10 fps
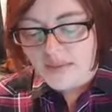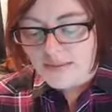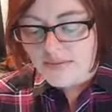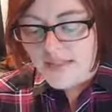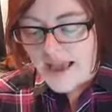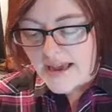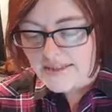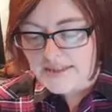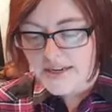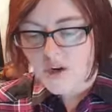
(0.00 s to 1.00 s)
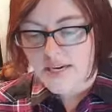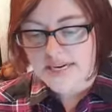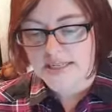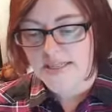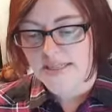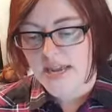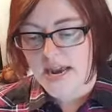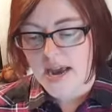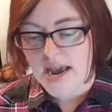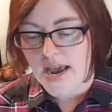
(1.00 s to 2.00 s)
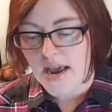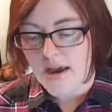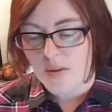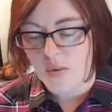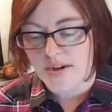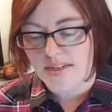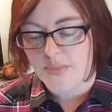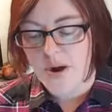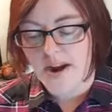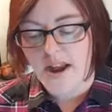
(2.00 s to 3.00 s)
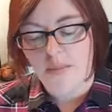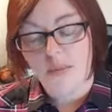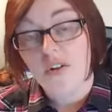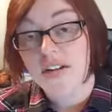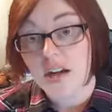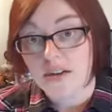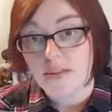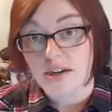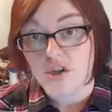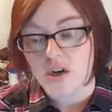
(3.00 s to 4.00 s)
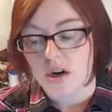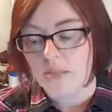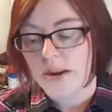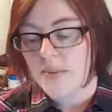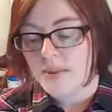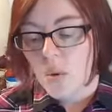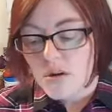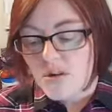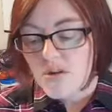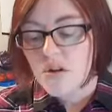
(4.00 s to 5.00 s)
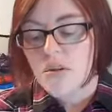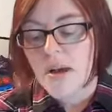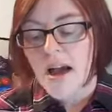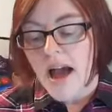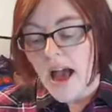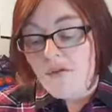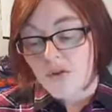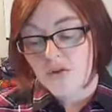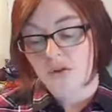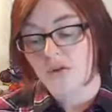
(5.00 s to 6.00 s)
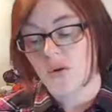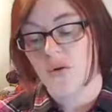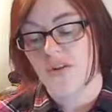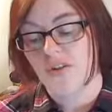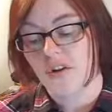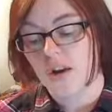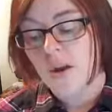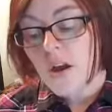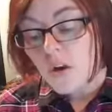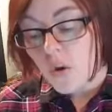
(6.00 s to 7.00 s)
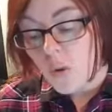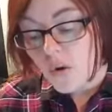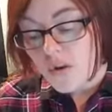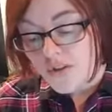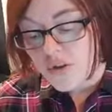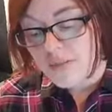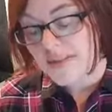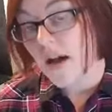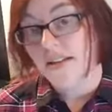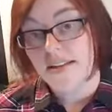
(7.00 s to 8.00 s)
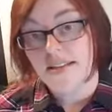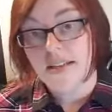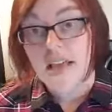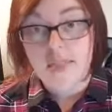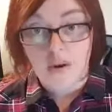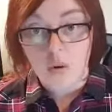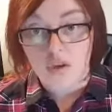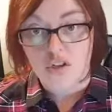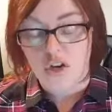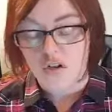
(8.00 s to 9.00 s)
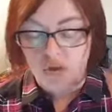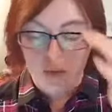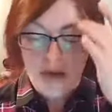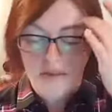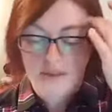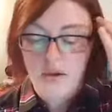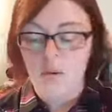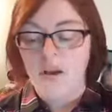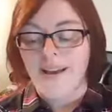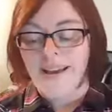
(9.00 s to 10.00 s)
The last ingredients that I wanted to bring up, and we've already talked about sugar, but it was corn syrup, high fructose corn syrup solids, and then cornstarch as well. So